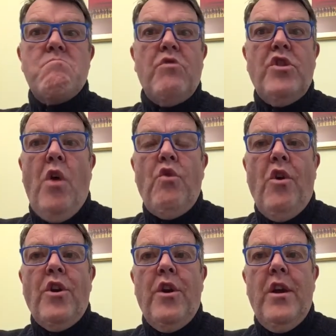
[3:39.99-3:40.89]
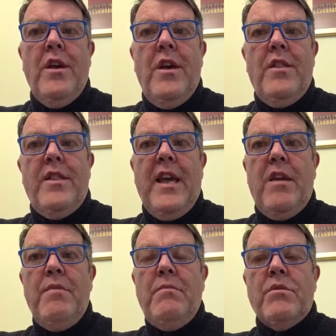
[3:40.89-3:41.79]
no longer their
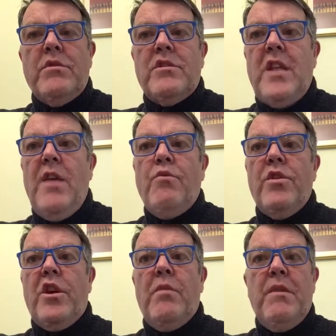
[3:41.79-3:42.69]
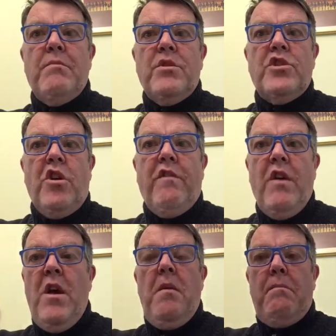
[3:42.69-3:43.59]
commitments. They were the commitments of
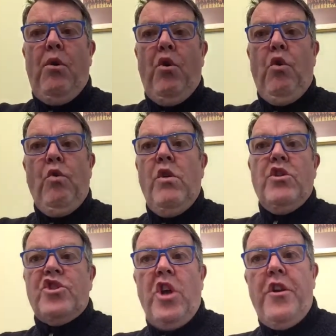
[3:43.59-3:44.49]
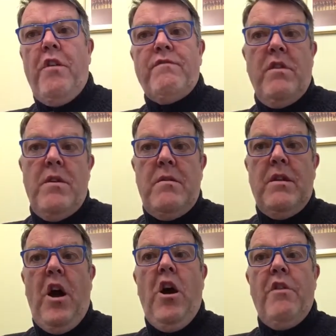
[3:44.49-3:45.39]
Paul, son of
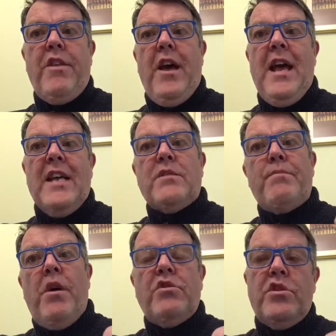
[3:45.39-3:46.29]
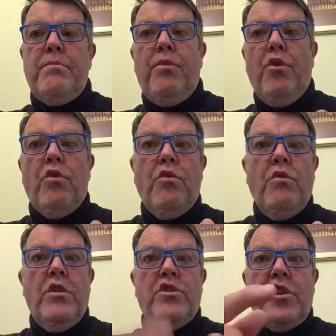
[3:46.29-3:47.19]
Arthur, as opposed to
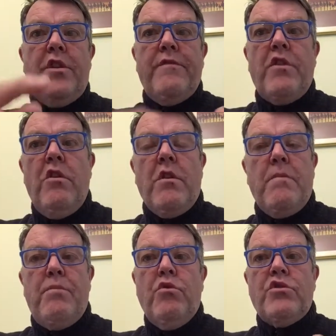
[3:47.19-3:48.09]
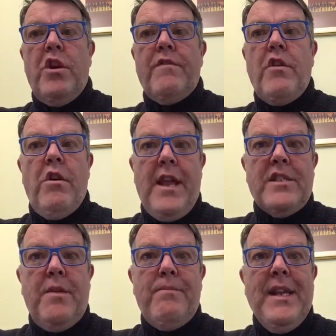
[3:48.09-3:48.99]
Paul, son of God. Paul, son of God,
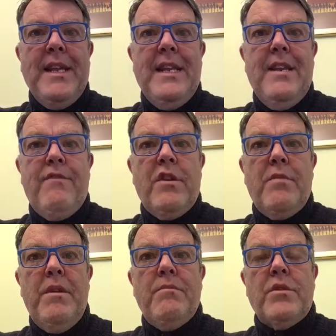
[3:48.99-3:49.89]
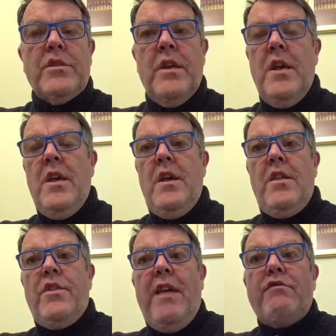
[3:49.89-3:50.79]
has completely different commitments.
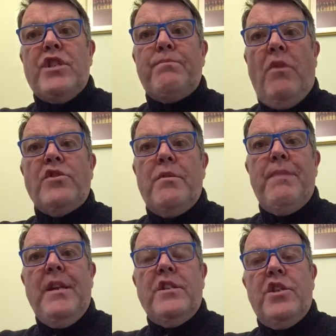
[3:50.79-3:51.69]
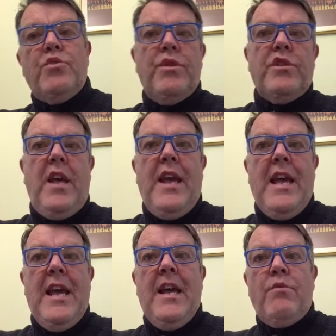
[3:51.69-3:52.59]
Their responsibilities, which they
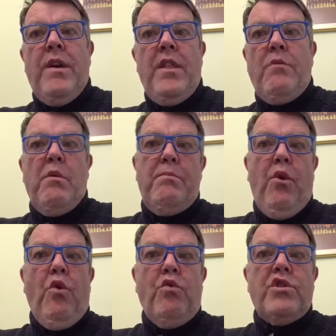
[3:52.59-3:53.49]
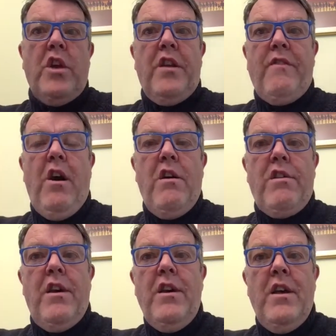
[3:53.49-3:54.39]
had when they were Paul, son of
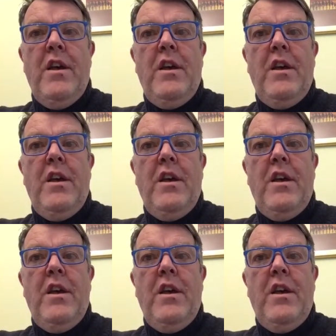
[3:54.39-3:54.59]
Arthur,